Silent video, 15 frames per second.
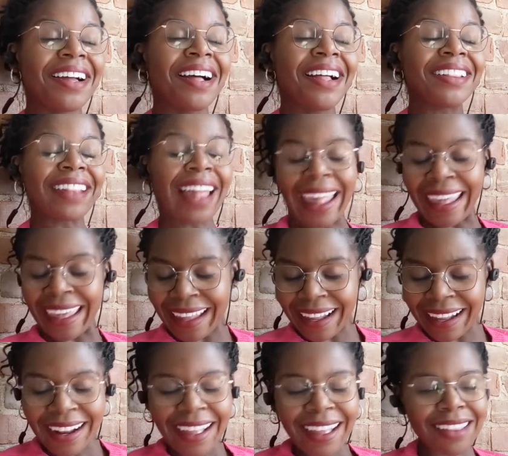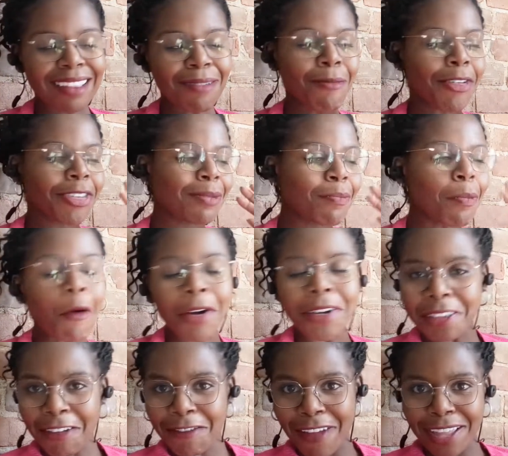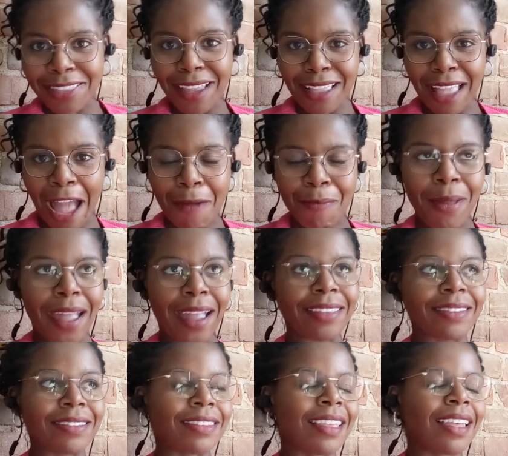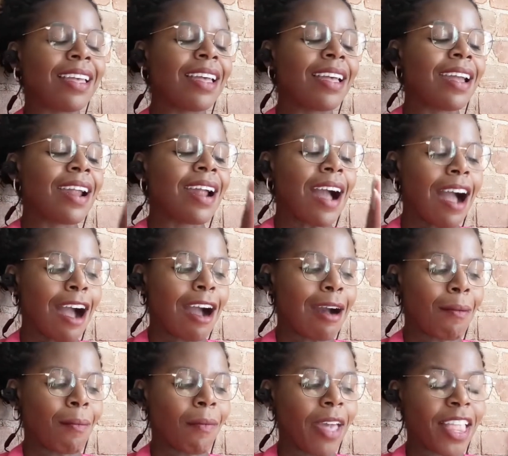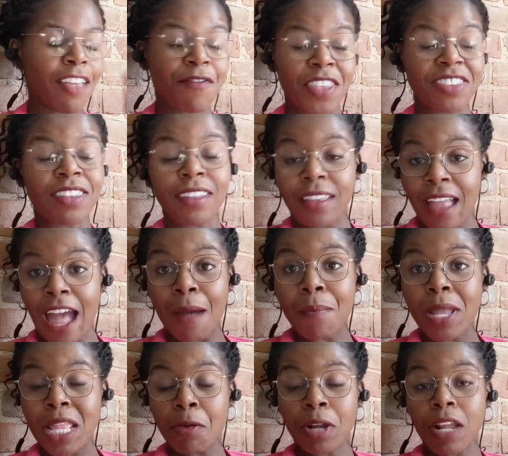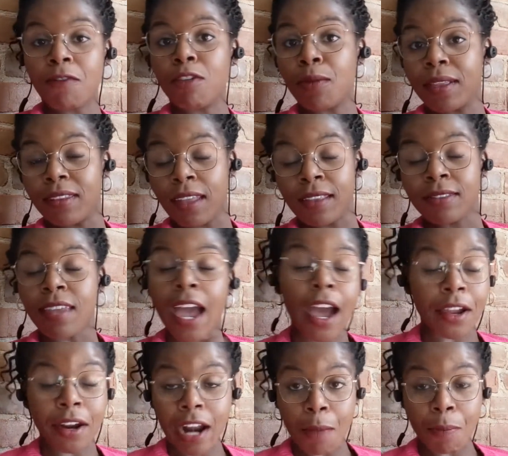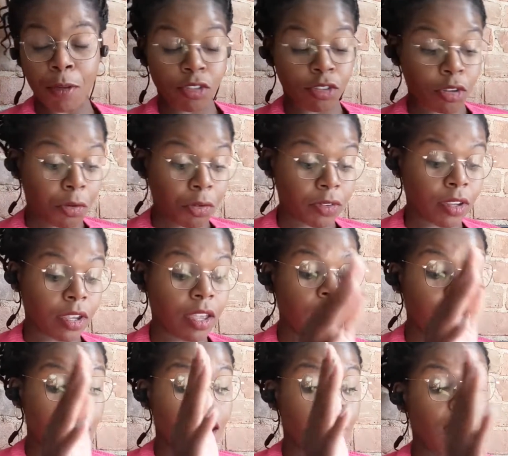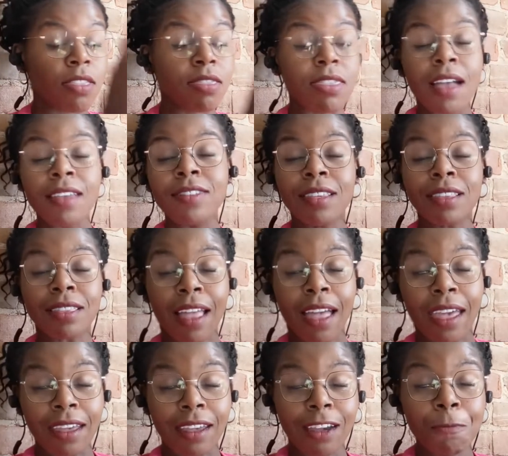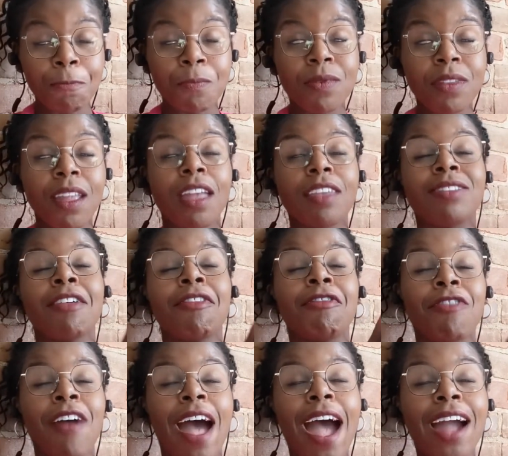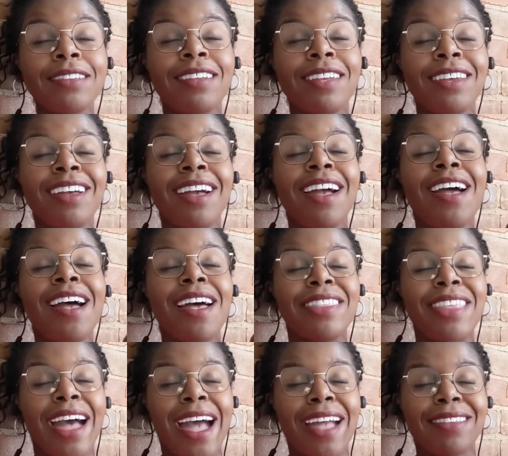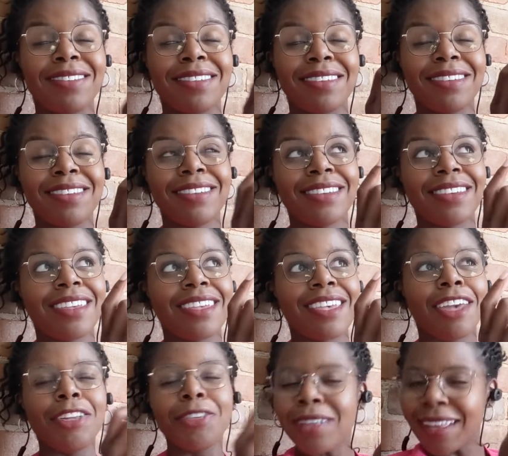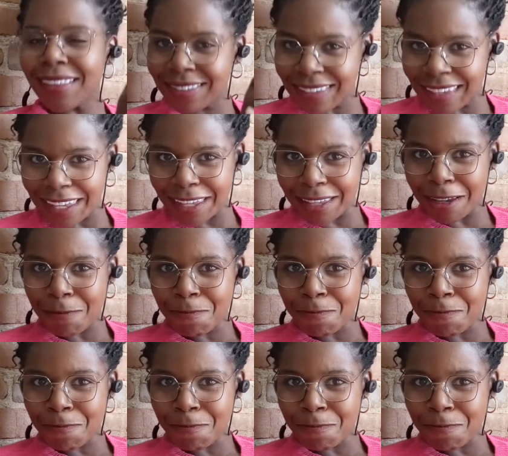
like, the most important event that happens. And if this didn't happen, it would have ruined the entire episode. This like is the fact that, you know that scene